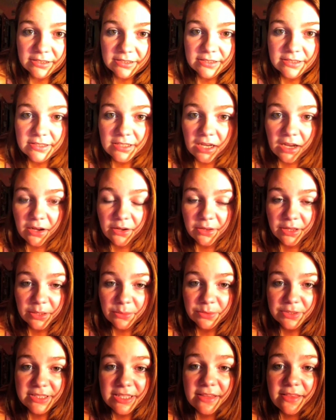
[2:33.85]
So like
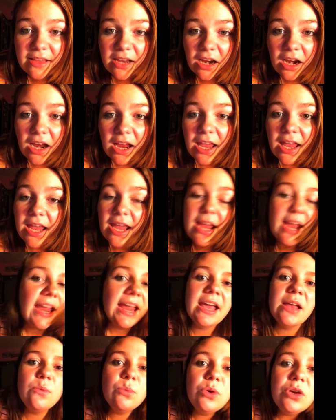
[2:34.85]
we're sitting there
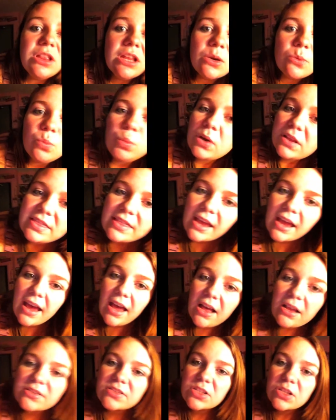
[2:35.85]
and we're like, what the
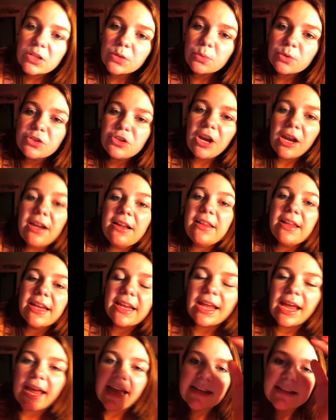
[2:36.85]
hell? So like we're trying to
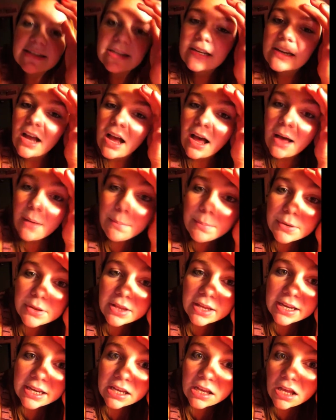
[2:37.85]
like ask a cop, but
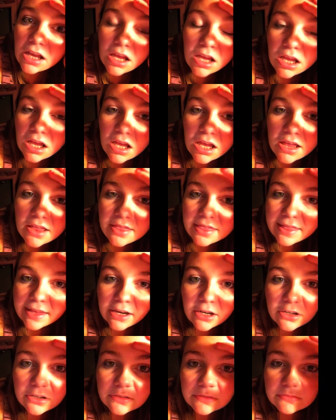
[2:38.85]
like
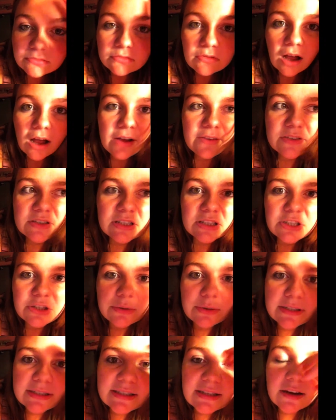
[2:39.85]
they're obviously
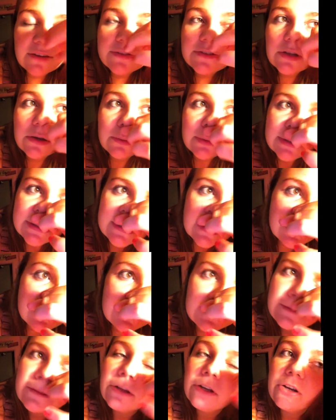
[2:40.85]
doing stuff. So we start
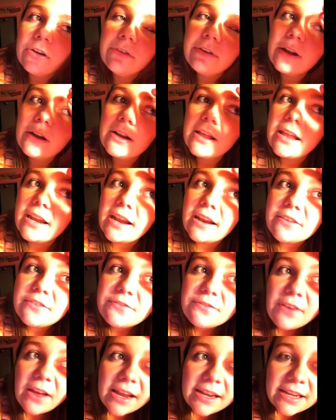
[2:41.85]
like looking around and I
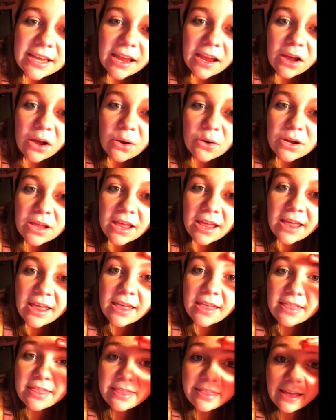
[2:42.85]
find out
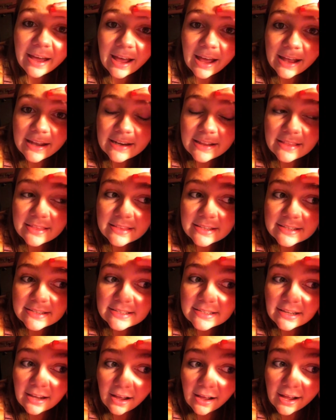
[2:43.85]
that this
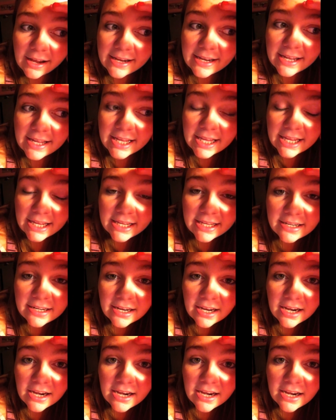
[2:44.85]
guy hit